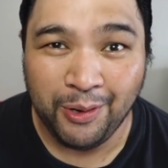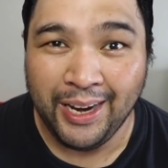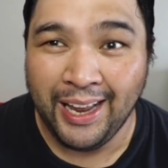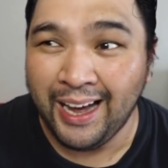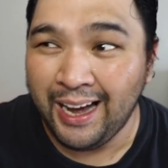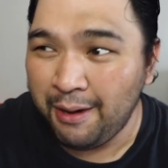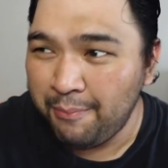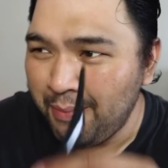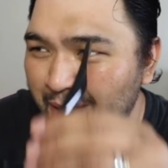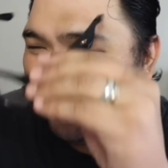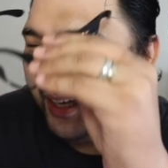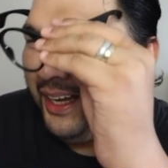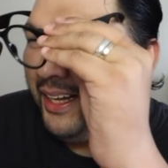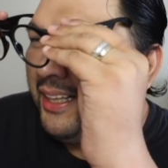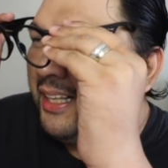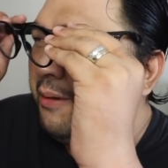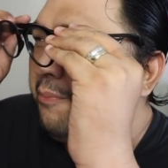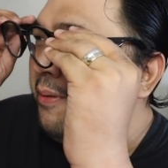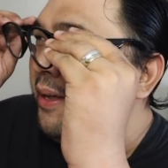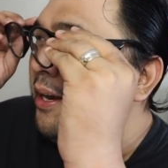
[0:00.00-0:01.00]
Wala kang
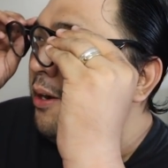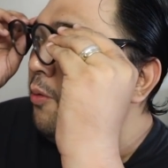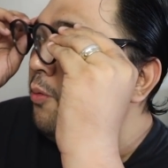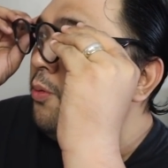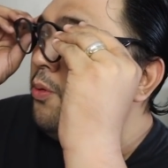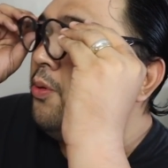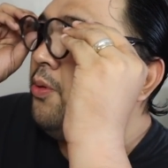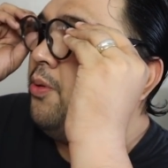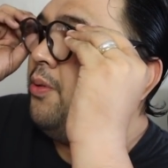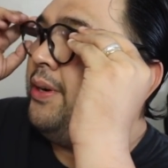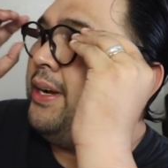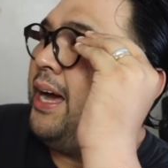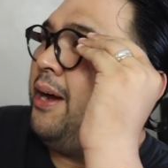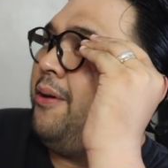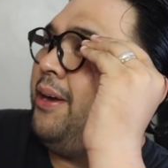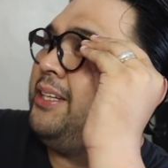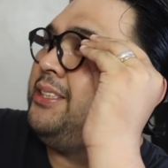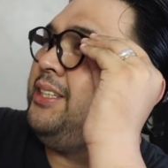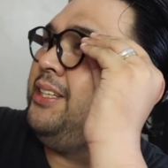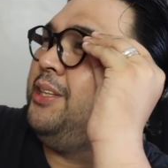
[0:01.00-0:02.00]
makikita parang, oh,
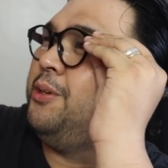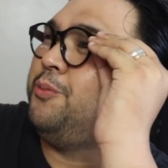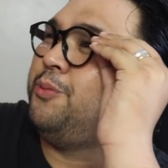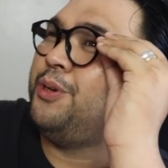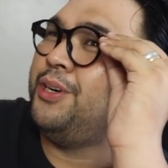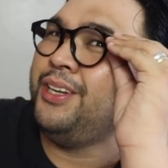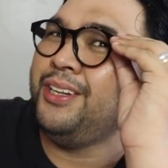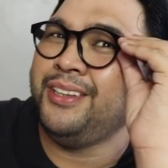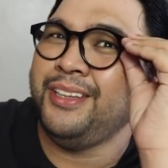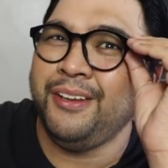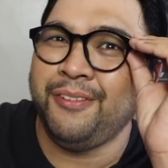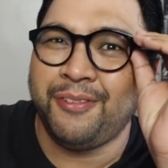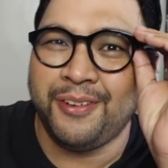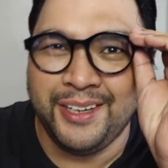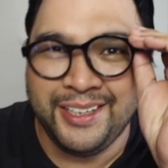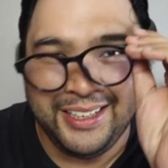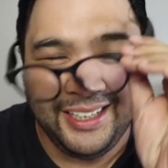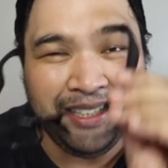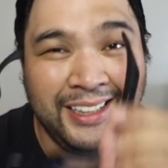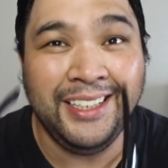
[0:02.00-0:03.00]
now I see the world
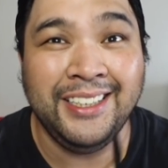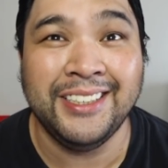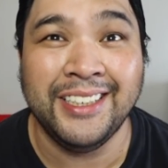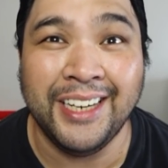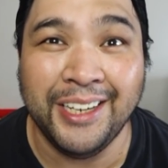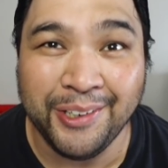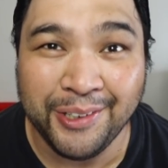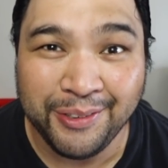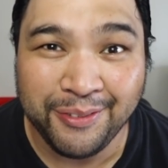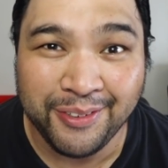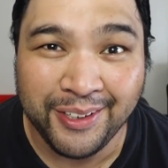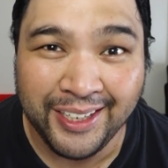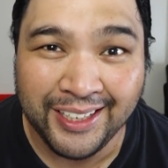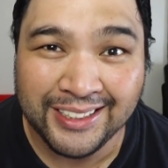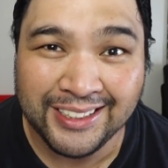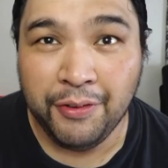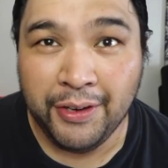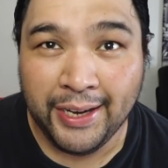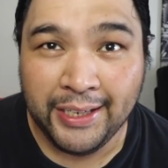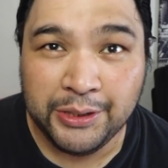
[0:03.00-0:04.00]
differently. Hindi siya ganon,
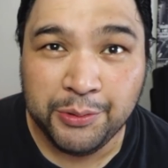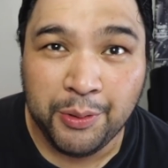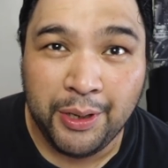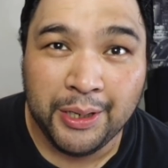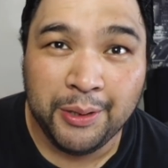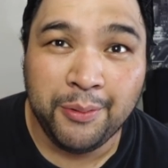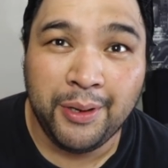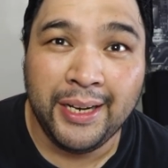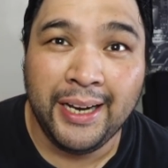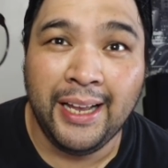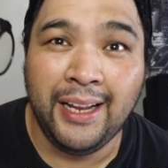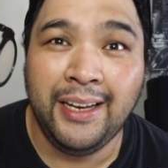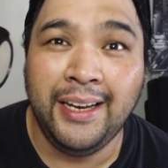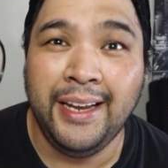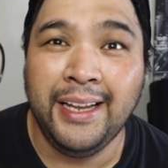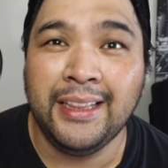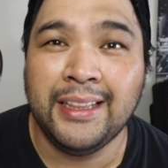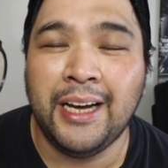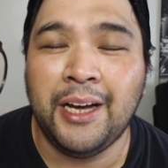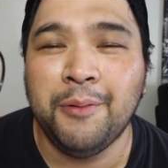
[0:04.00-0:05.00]
friends. If you guys want one, I'll
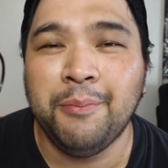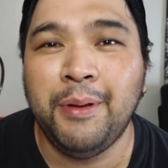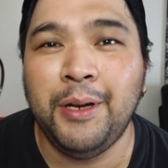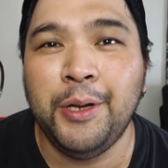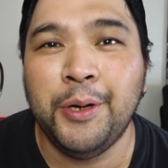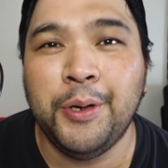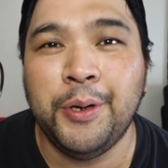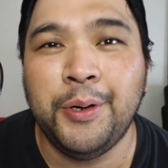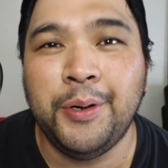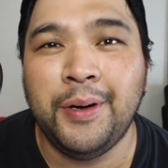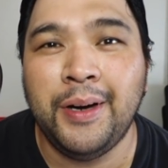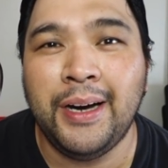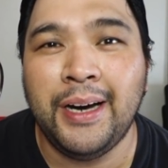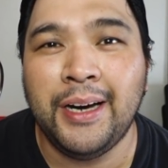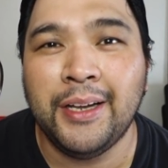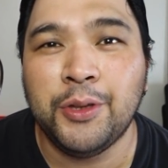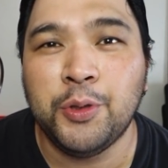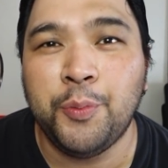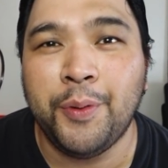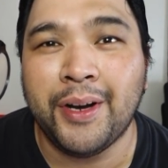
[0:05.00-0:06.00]
link down
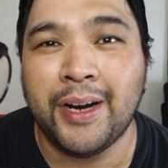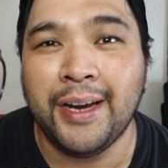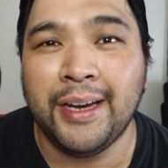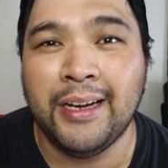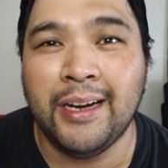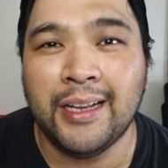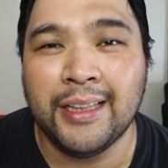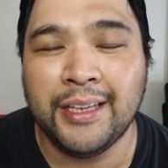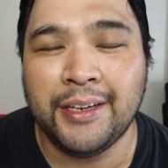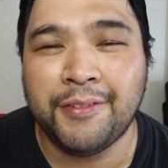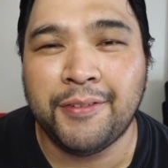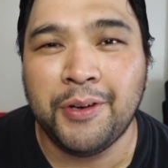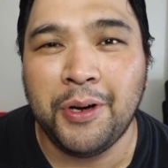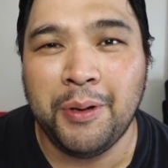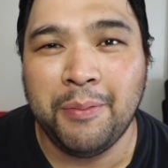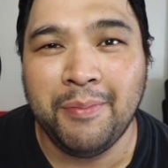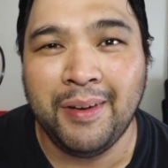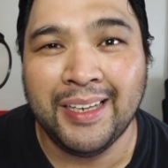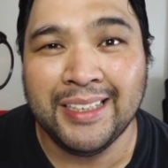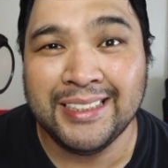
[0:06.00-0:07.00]
below to where I got it
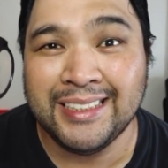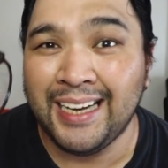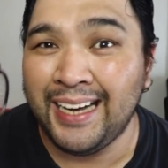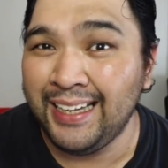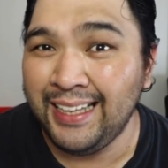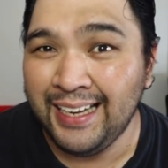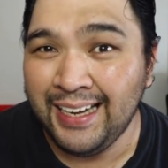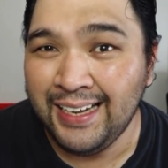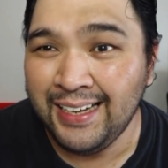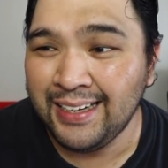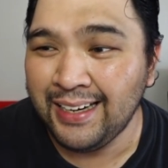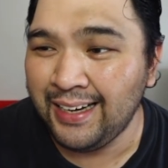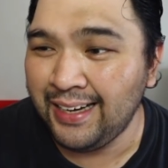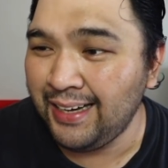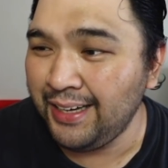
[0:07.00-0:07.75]
from Lazada.